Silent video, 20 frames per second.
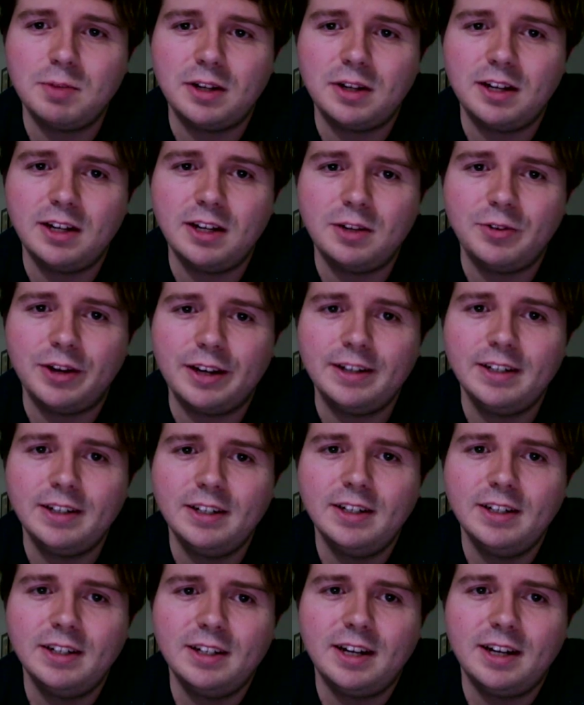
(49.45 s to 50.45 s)
But anyway,
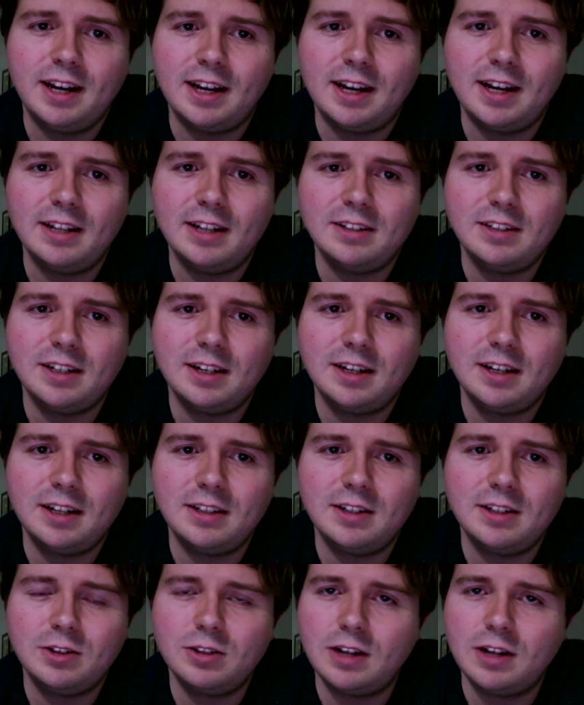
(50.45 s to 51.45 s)
and
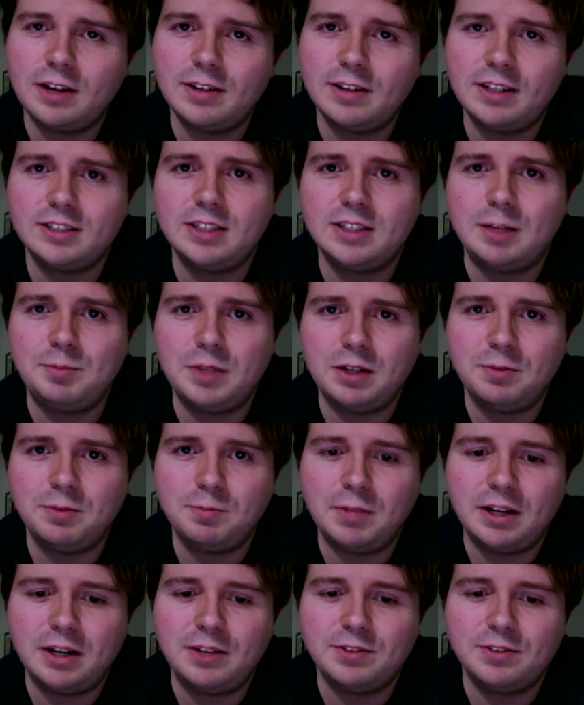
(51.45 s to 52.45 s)
they're not
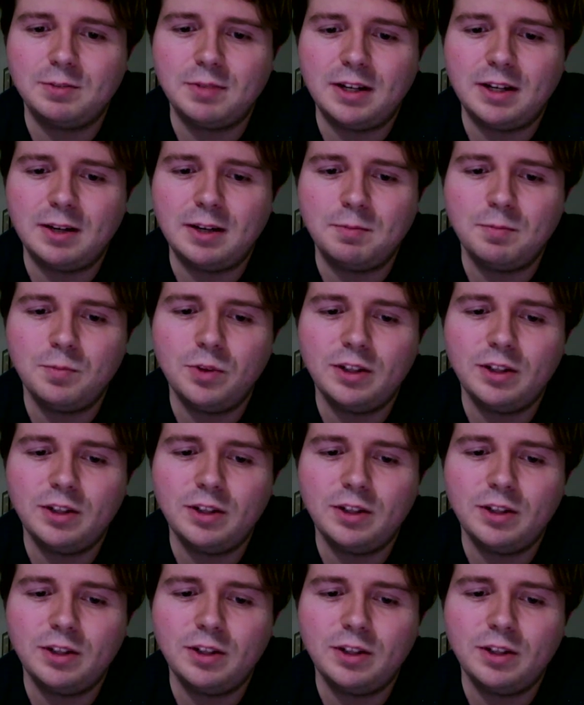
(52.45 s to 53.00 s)
accepting money from him.